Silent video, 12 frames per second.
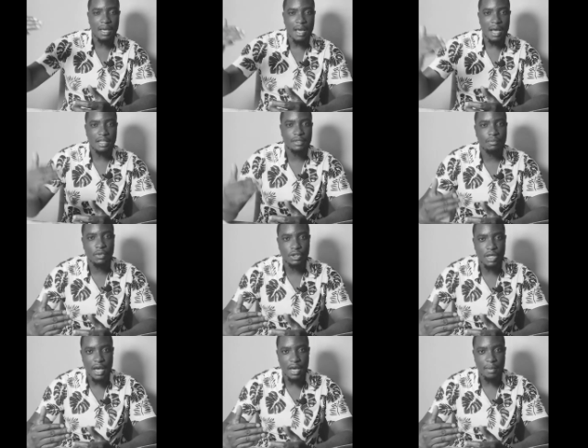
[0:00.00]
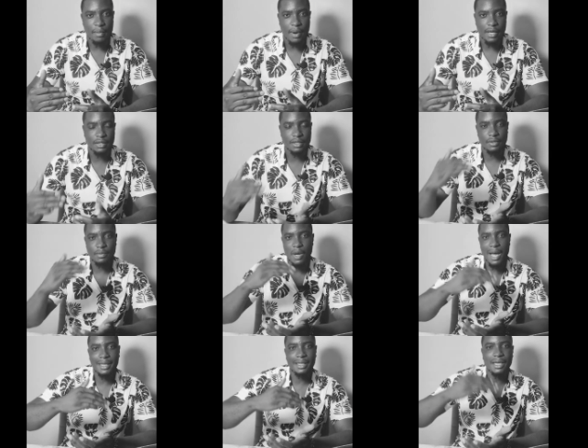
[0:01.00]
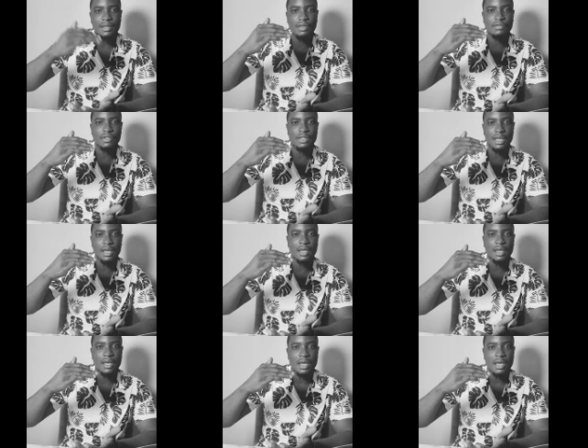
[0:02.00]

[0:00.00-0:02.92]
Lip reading: at much higher prices. But at the end of the day,